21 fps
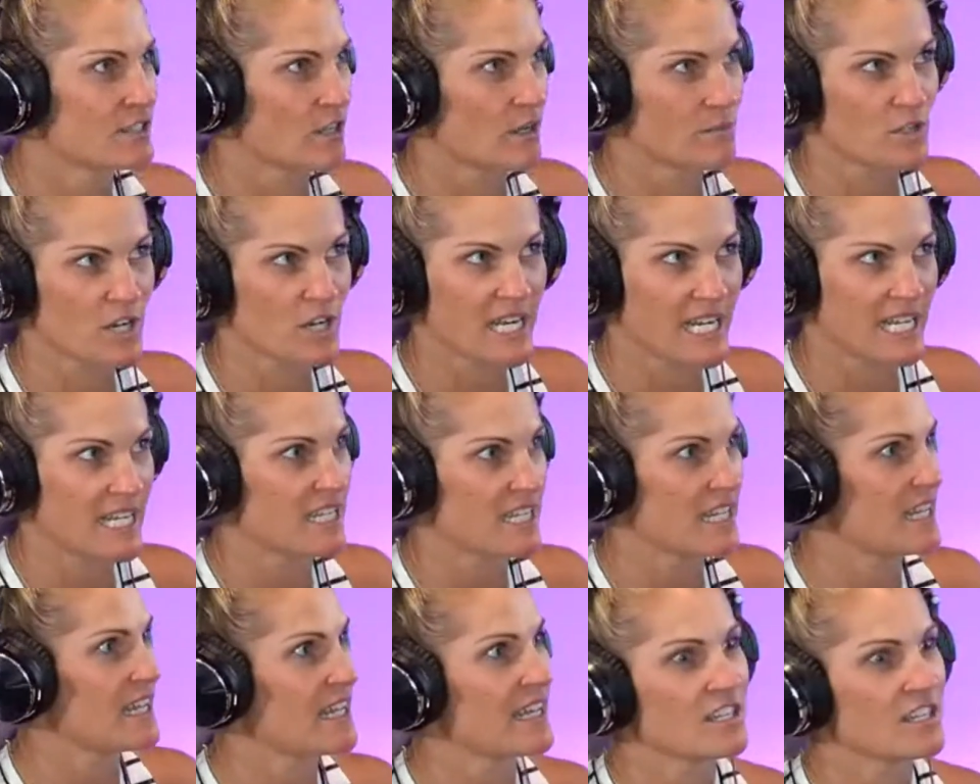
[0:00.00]
I'm trying to
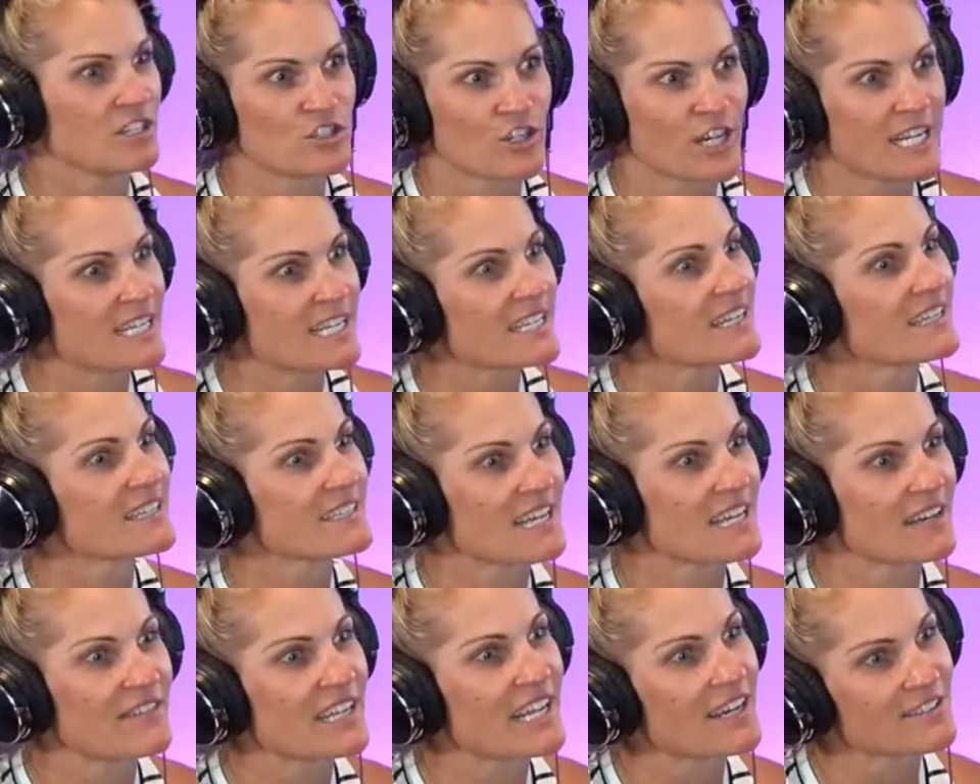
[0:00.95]
drink
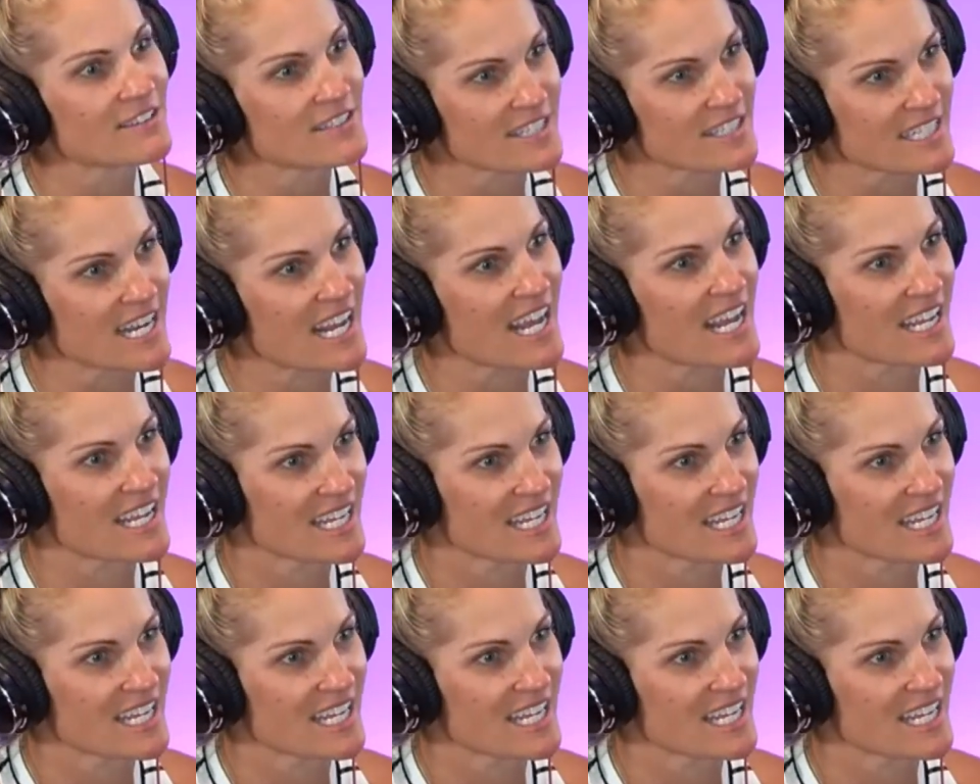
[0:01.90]
70 ounces a day.